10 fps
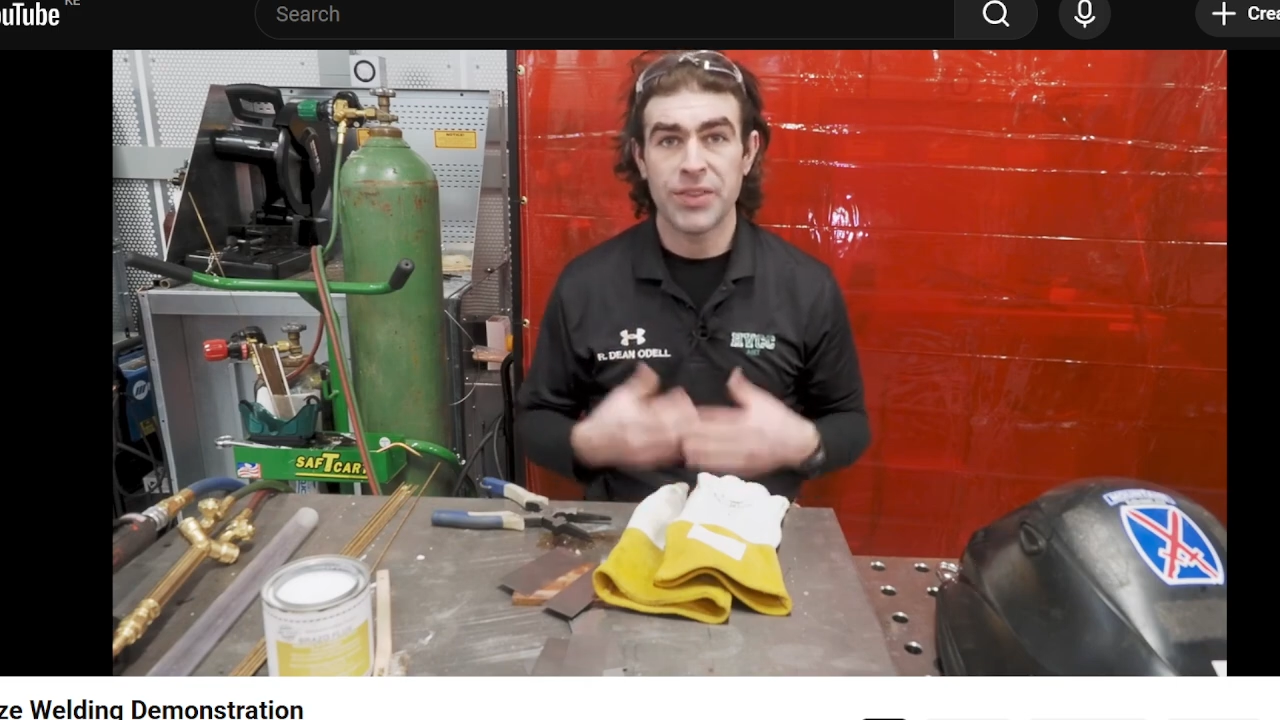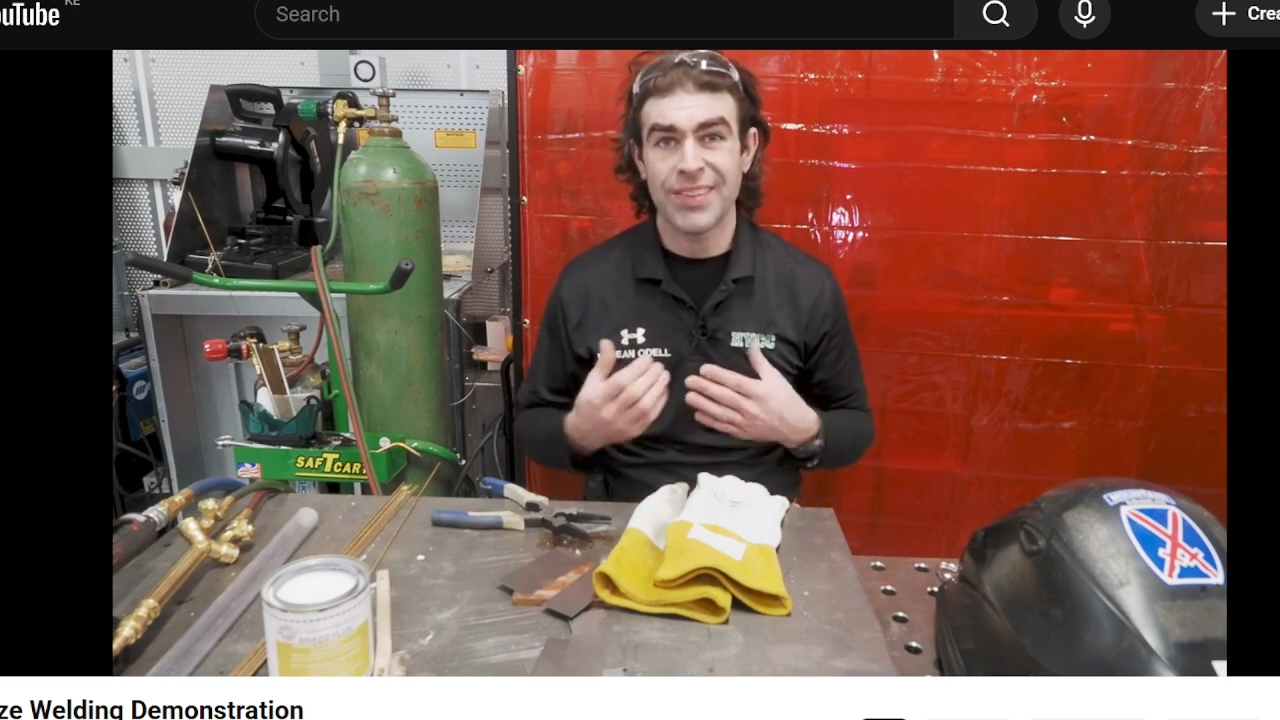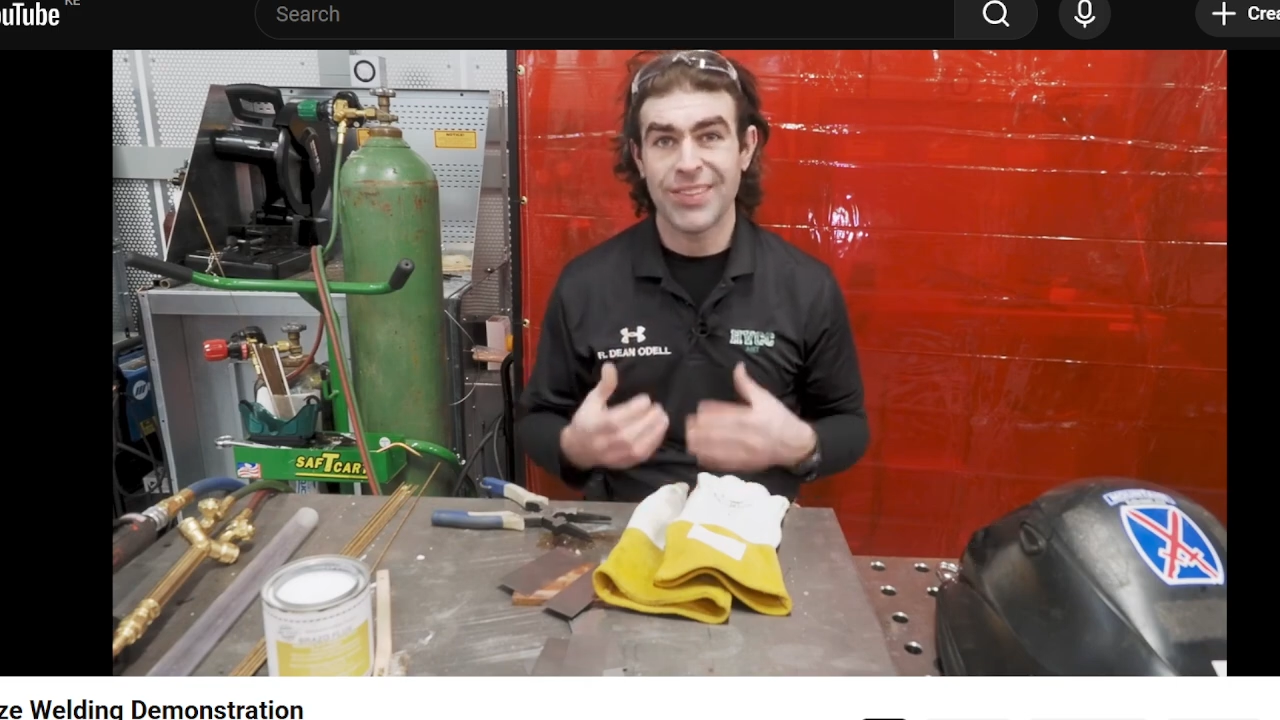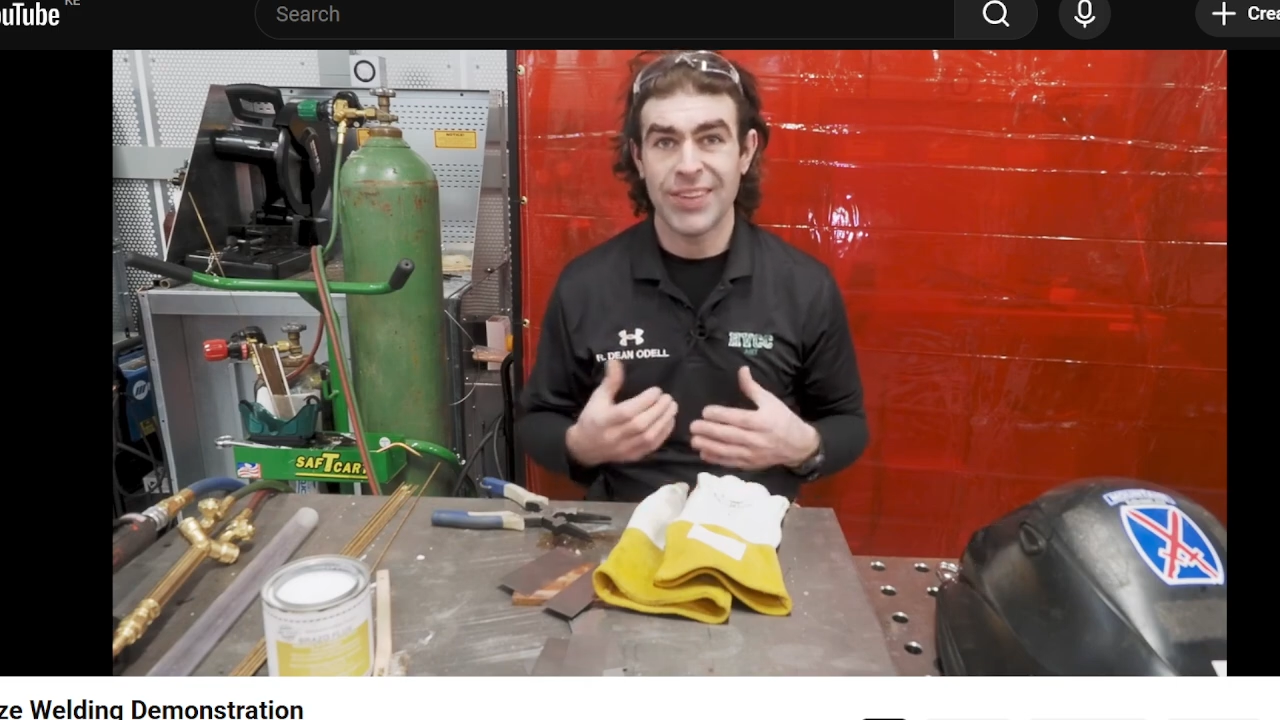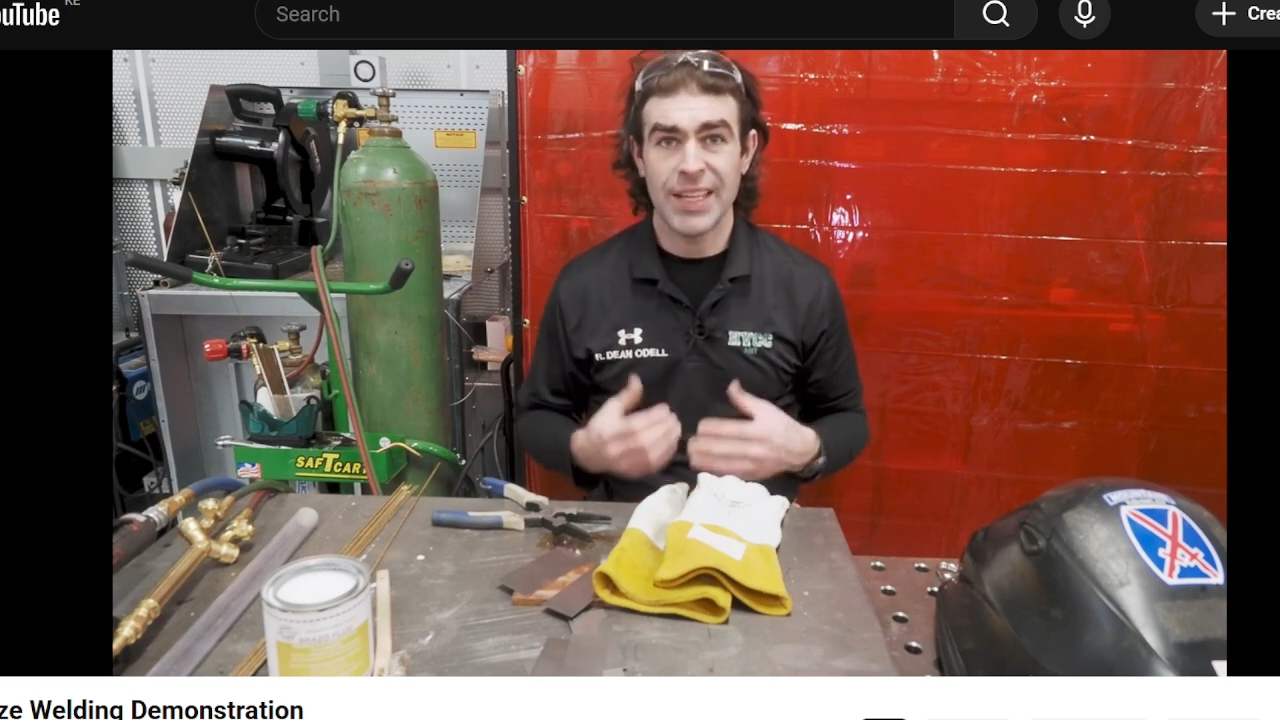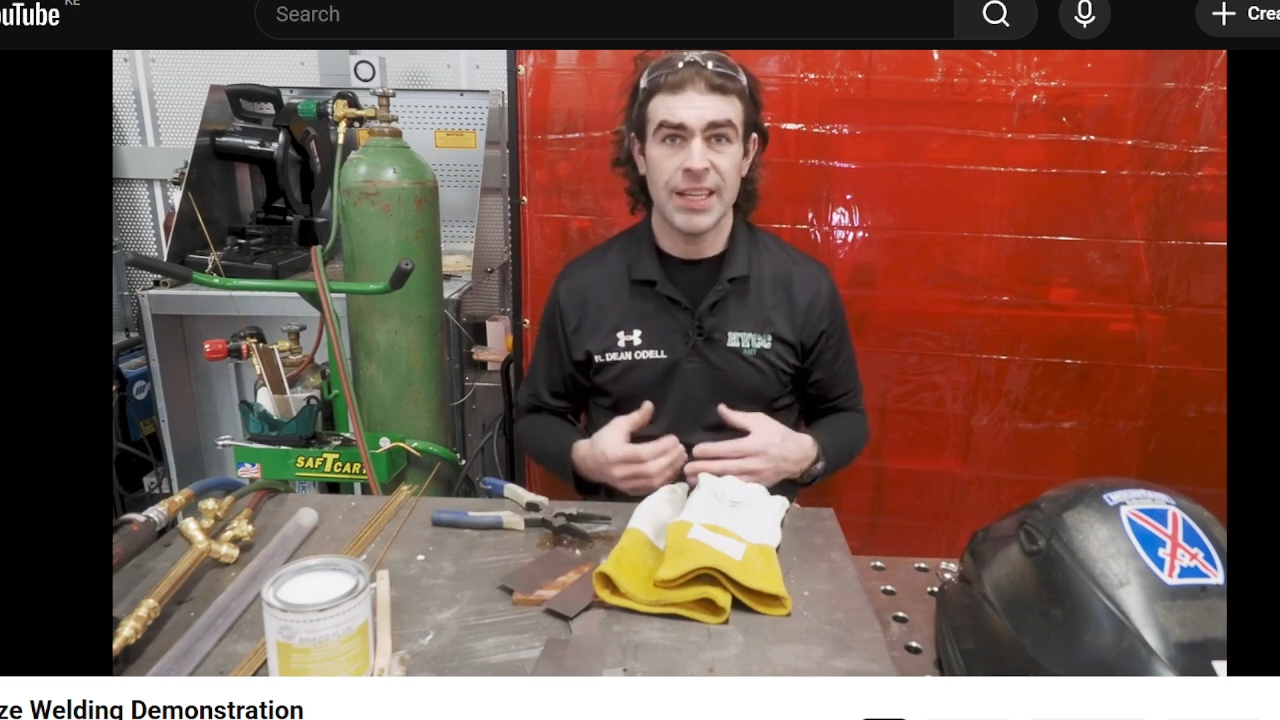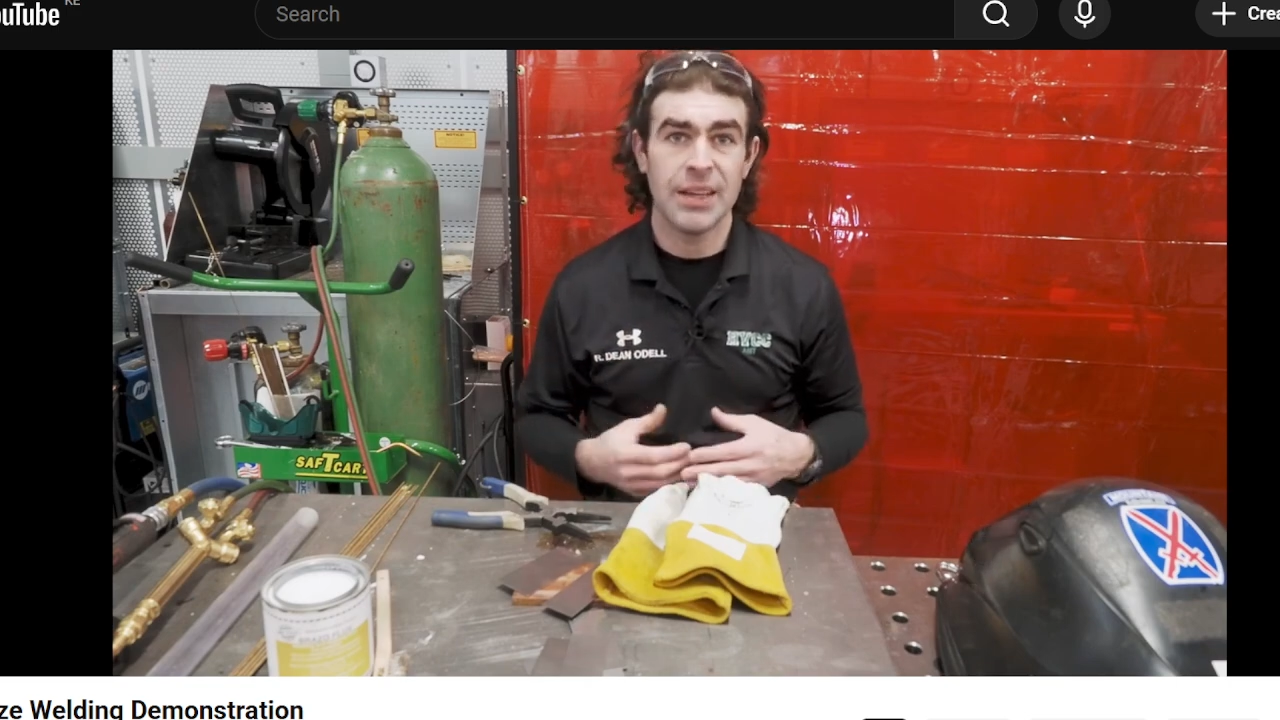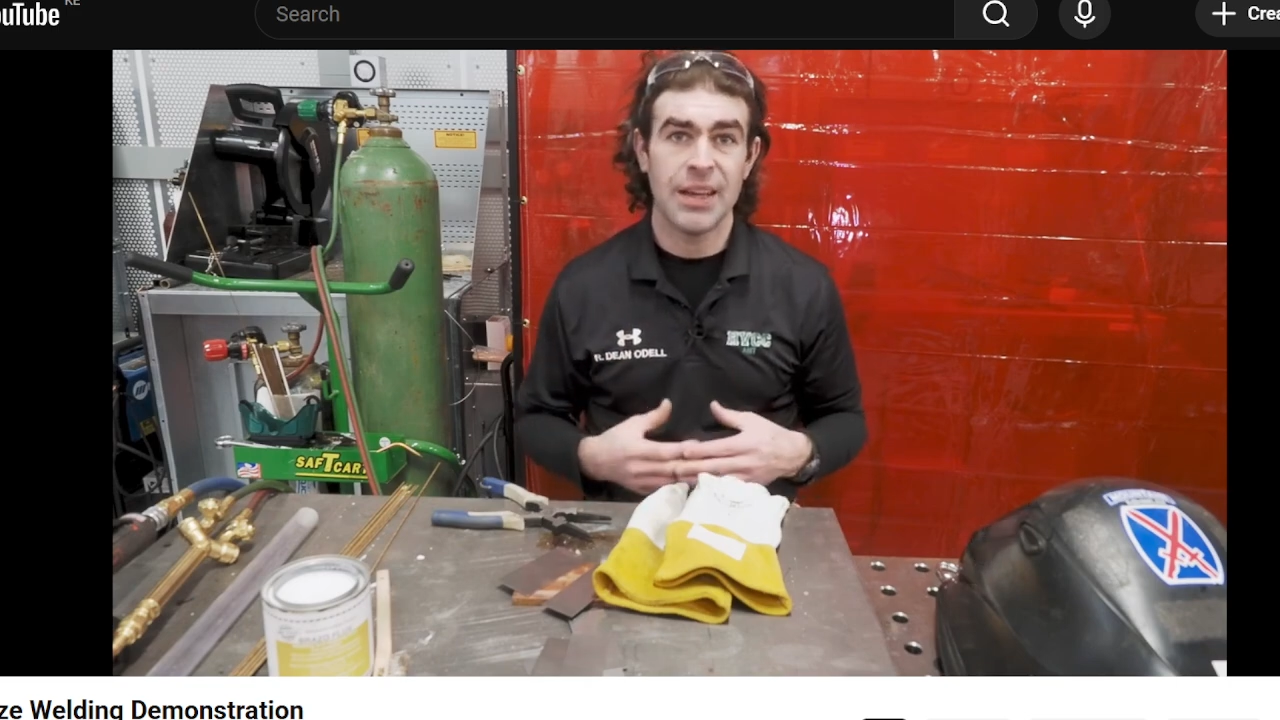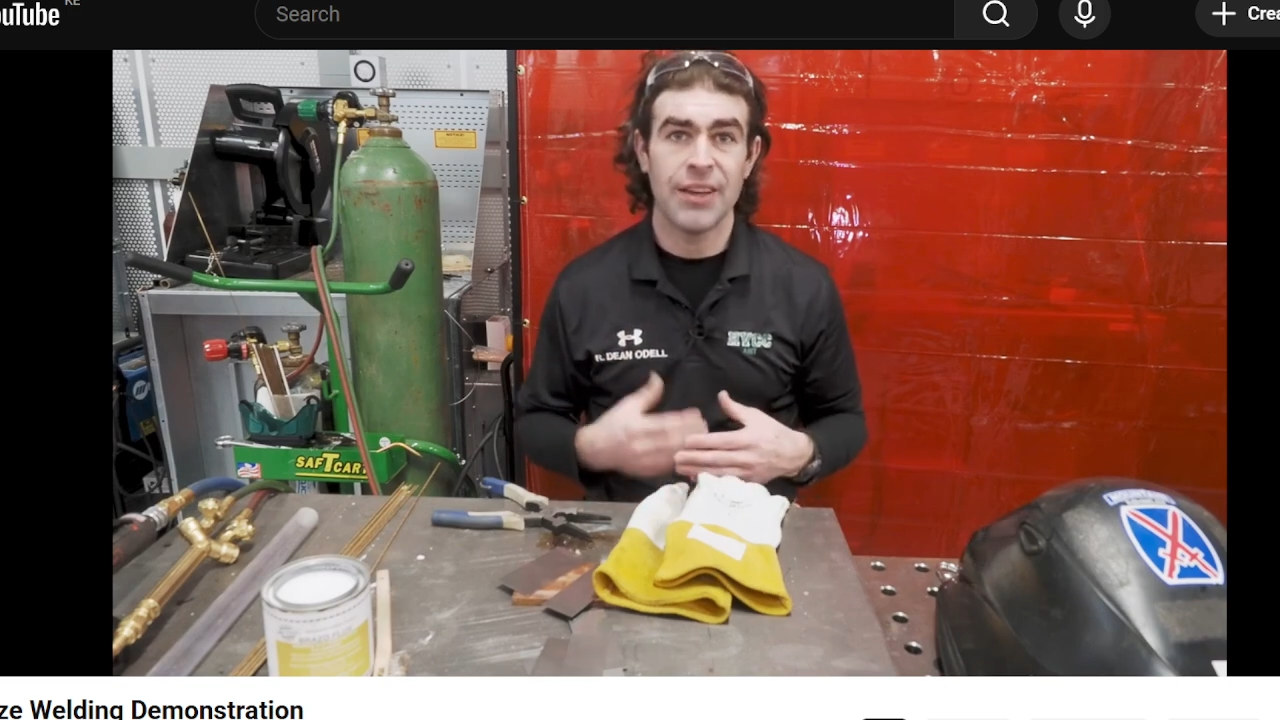to see